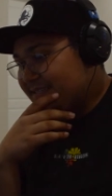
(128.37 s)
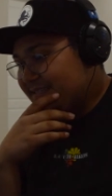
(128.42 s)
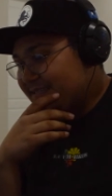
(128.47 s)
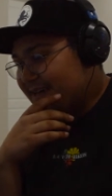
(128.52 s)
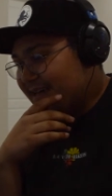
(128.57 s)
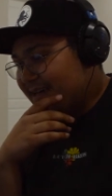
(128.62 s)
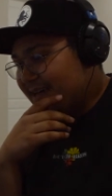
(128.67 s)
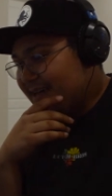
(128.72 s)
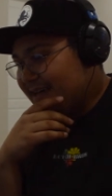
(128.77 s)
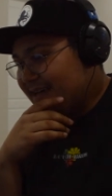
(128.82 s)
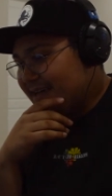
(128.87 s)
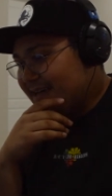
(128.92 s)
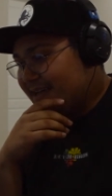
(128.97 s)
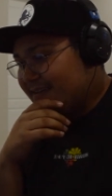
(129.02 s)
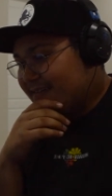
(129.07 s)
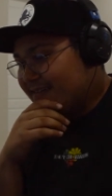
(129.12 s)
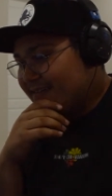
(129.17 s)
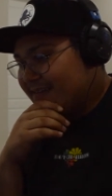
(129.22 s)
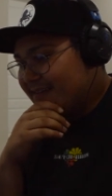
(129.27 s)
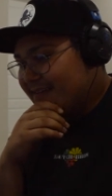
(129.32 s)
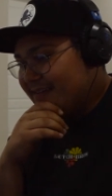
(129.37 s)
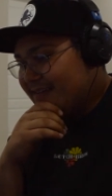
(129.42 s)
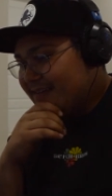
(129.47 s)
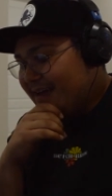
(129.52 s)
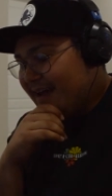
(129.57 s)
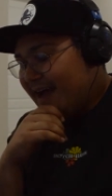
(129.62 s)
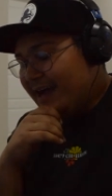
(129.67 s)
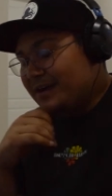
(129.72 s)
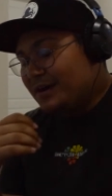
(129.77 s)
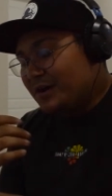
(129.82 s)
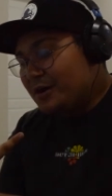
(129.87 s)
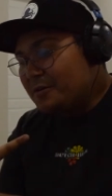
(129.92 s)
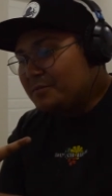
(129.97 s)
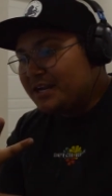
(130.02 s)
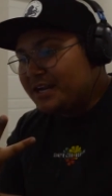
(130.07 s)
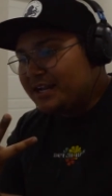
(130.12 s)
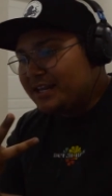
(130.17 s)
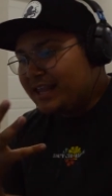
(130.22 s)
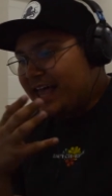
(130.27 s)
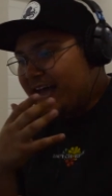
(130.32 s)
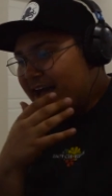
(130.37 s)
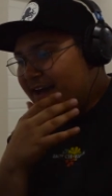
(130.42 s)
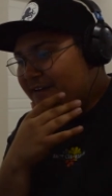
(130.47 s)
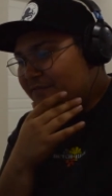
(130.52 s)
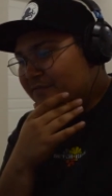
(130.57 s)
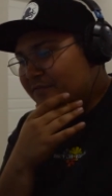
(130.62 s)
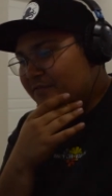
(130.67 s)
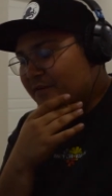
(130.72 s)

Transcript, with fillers: Uh, I know I'm gonna laugh.